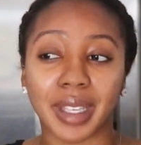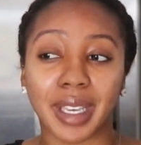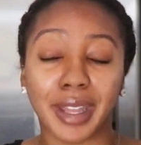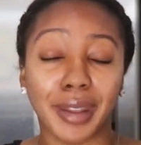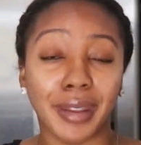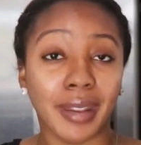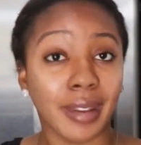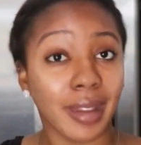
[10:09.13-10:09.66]

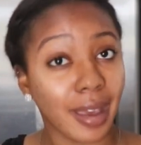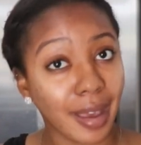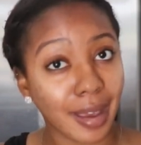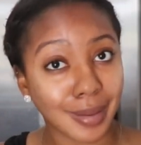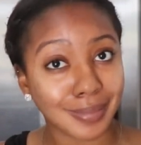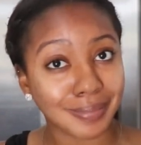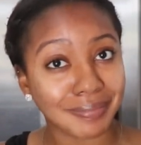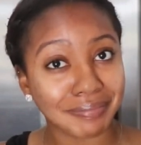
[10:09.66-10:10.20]
other than
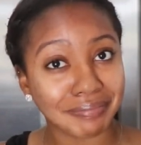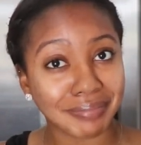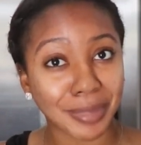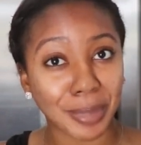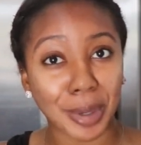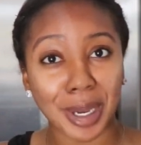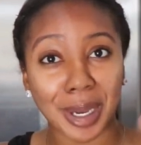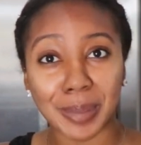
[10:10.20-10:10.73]
that
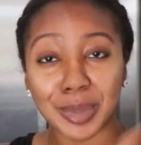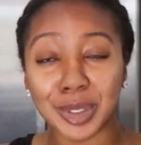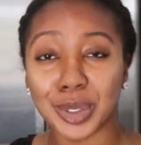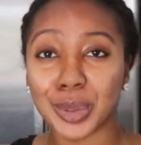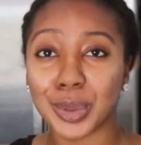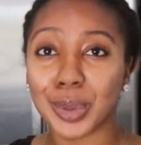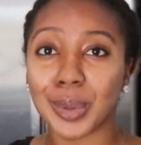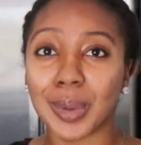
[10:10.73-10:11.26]
welcome
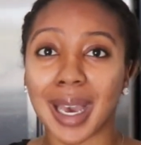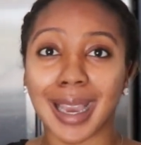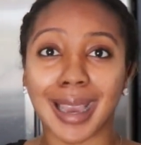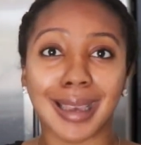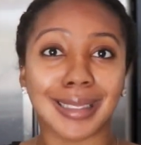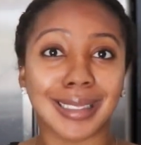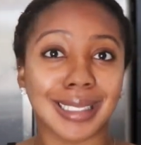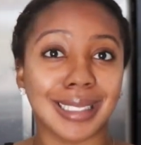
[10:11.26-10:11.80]
to I
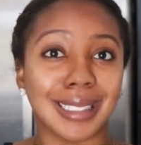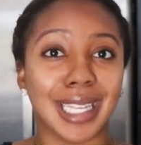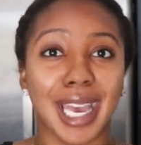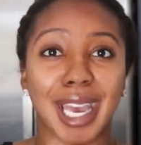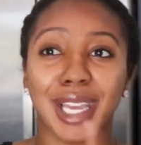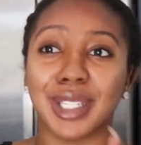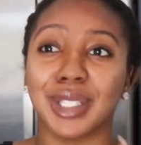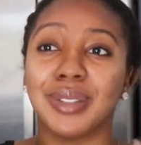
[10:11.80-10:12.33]
guess
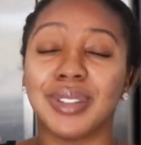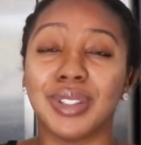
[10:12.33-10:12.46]
day